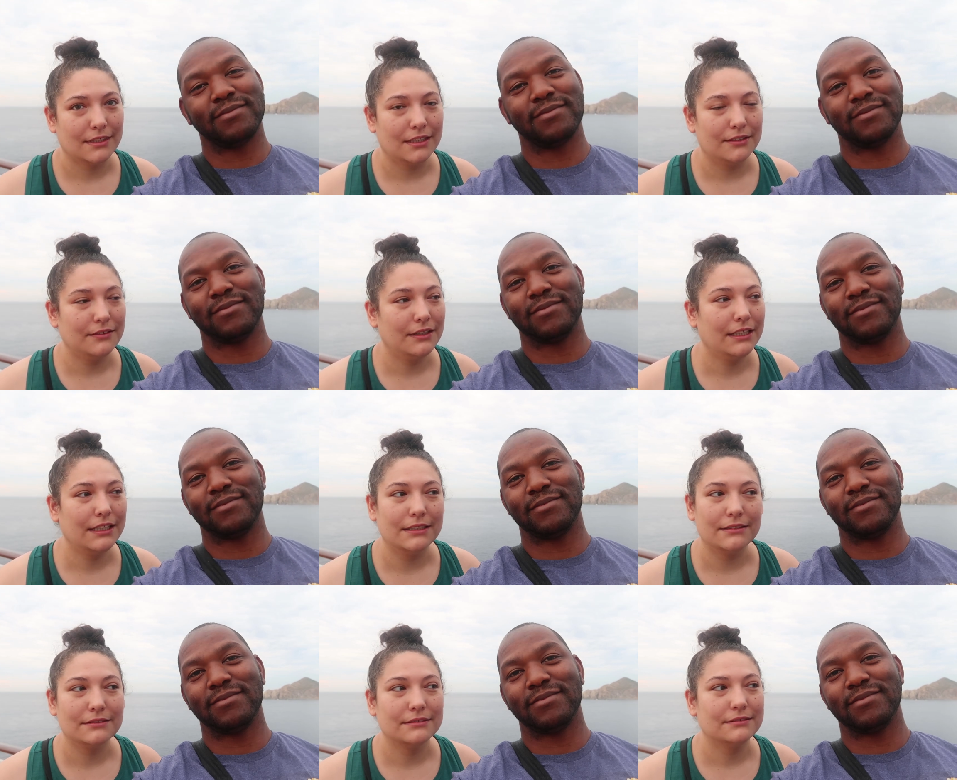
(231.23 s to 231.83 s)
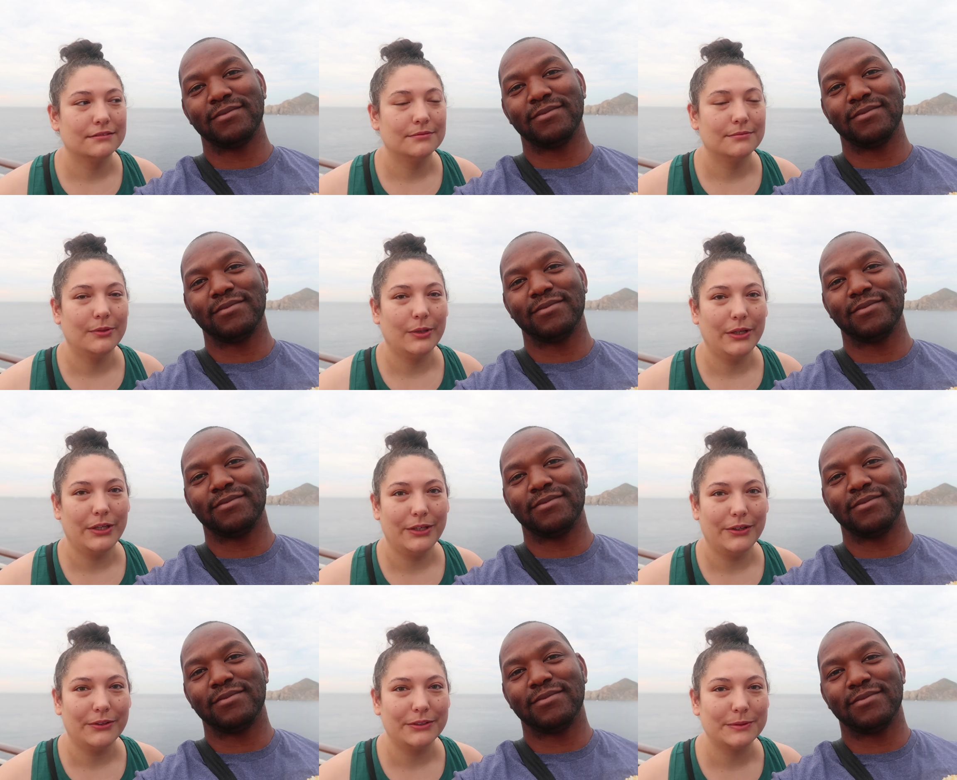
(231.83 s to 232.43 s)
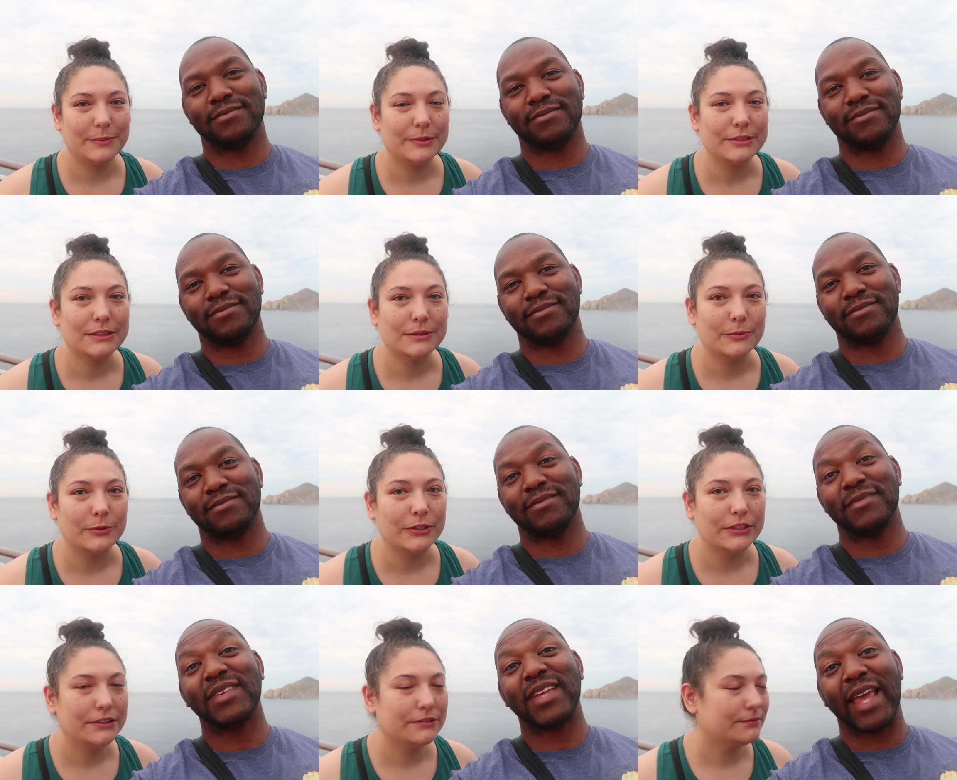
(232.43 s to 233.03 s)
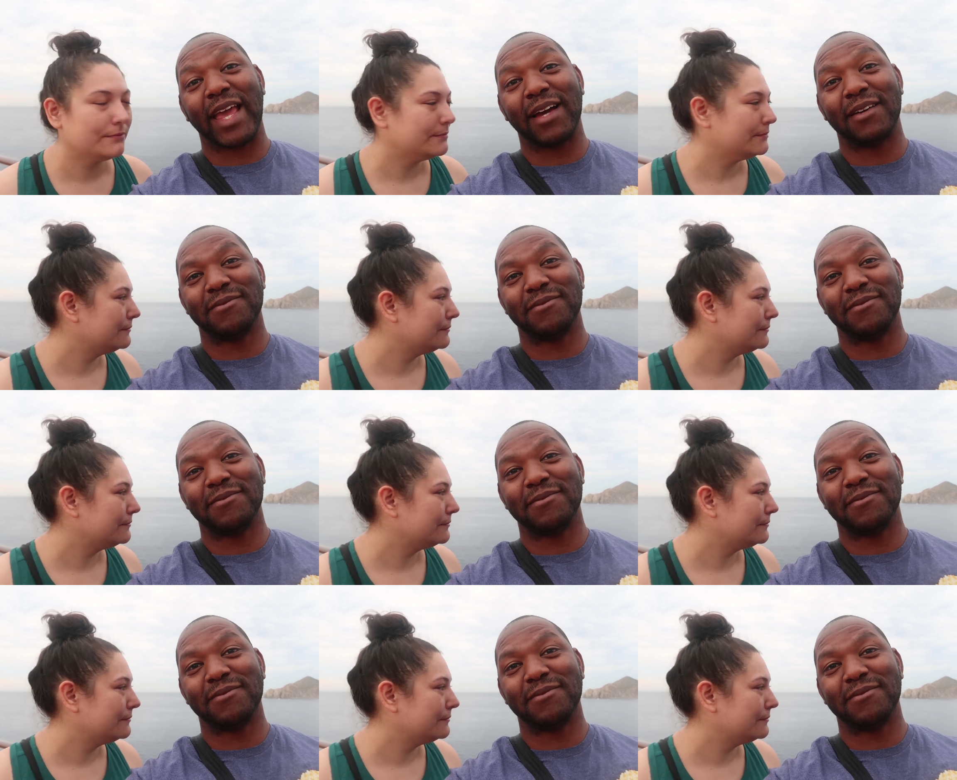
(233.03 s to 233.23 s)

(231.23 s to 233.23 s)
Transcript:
Speaker 1: All right, we're gonna go explore some more.